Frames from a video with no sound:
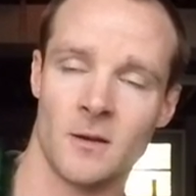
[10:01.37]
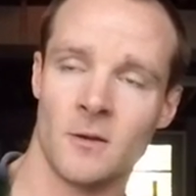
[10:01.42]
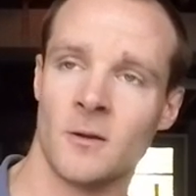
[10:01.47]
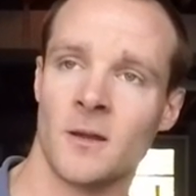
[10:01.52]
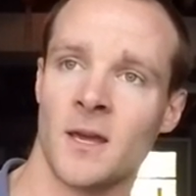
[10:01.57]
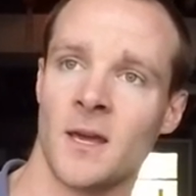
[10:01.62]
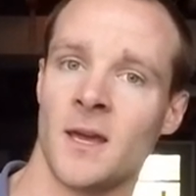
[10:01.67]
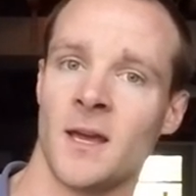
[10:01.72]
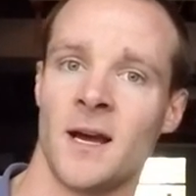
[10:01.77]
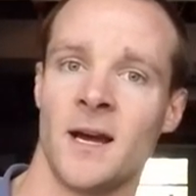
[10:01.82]

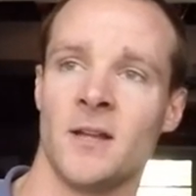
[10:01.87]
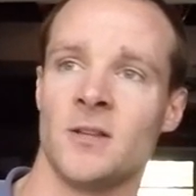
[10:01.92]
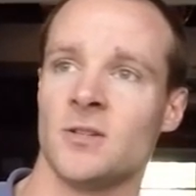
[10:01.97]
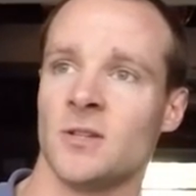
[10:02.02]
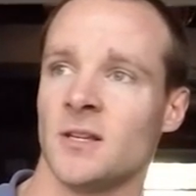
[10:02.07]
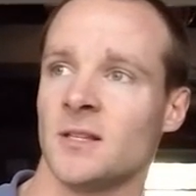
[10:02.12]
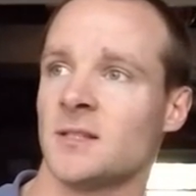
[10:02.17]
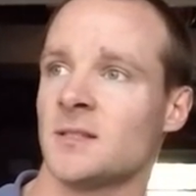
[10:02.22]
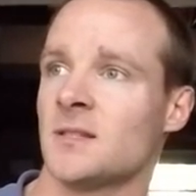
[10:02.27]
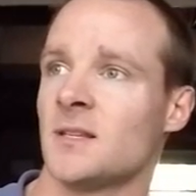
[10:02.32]
Okay, I
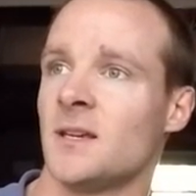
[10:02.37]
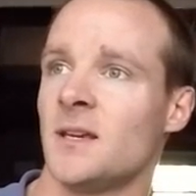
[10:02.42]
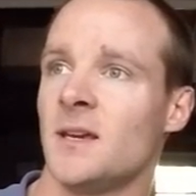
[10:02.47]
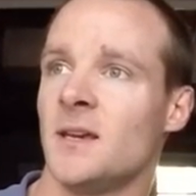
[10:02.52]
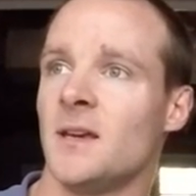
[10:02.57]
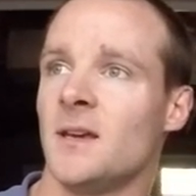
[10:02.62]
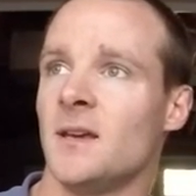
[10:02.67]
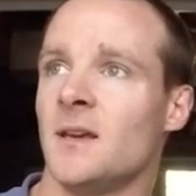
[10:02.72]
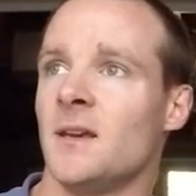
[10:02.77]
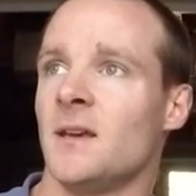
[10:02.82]
just
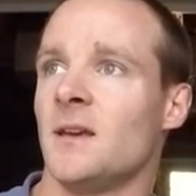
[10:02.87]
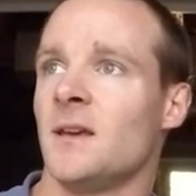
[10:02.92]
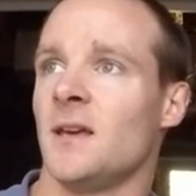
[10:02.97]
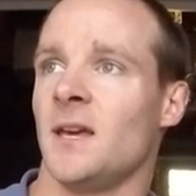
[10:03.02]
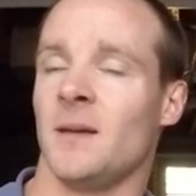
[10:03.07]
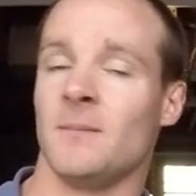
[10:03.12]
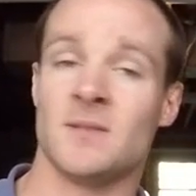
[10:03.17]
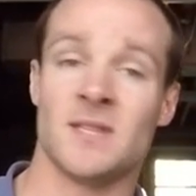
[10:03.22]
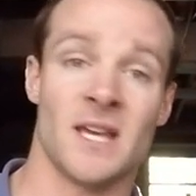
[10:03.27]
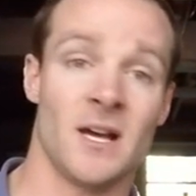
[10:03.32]

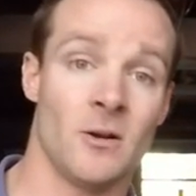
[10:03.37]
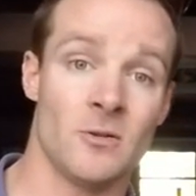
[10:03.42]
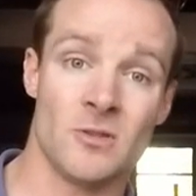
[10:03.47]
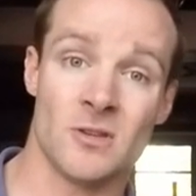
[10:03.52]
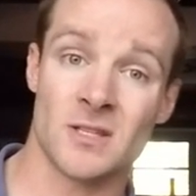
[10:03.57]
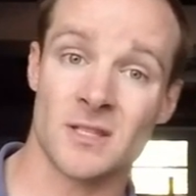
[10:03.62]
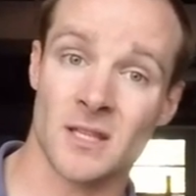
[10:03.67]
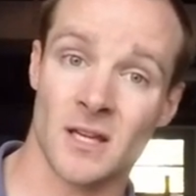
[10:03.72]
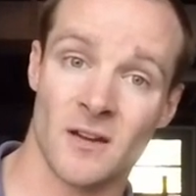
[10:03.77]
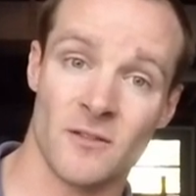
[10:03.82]
am telling you
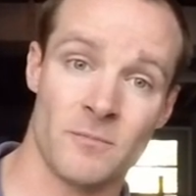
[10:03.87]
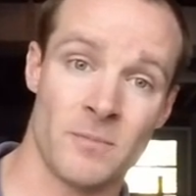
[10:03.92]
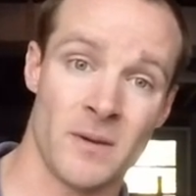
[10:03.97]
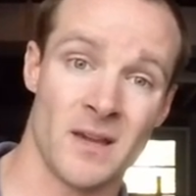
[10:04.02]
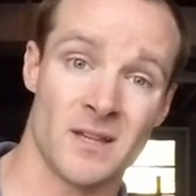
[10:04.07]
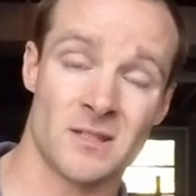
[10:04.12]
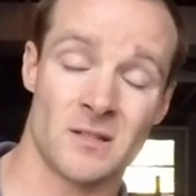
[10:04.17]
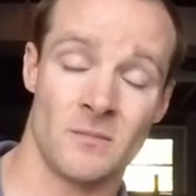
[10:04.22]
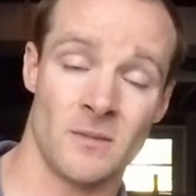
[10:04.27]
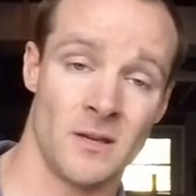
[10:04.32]
stuff
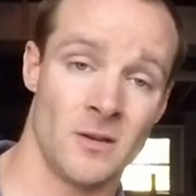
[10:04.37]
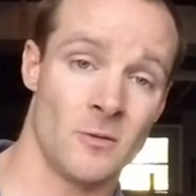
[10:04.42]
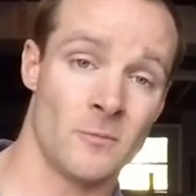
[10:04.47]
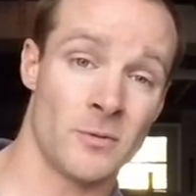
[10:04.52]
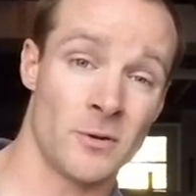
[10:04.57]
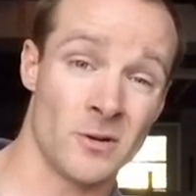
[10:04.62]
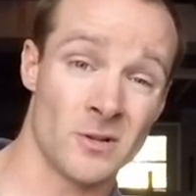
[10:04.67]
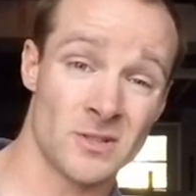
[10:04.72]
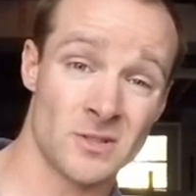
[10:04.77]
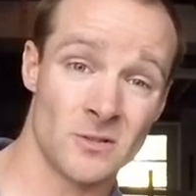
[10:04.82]
based on my own
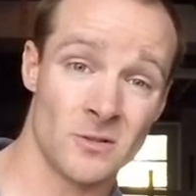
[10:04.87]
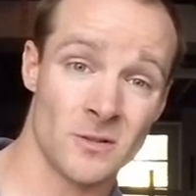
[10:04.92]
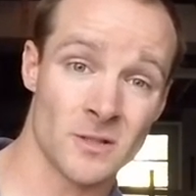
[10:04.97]
personal